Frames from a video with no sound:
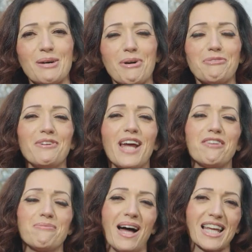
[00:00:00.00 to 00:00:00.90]
But for now,
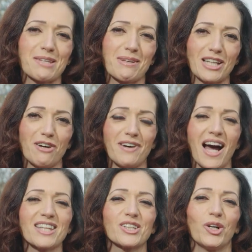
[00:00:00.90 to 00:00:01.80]
from Alex, myself,
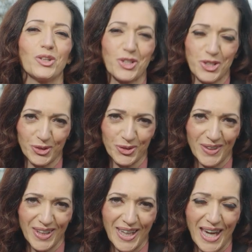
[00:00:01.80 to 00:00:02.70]
and all at the show,
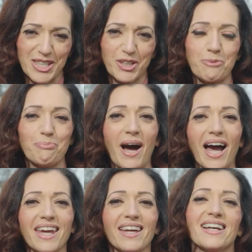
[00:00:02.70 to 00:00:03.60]
it's
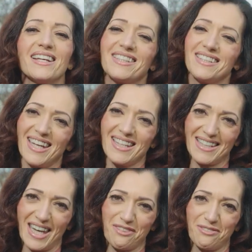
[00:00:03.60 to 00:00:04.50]
goodbye, stay
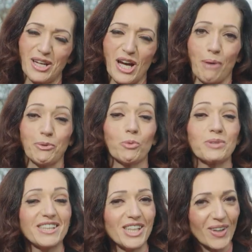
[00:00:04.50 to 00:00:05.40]
safe, and we hope
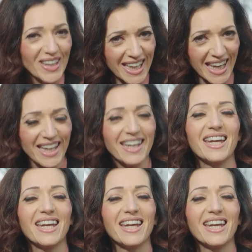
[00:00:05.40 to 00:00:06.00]
to see you all again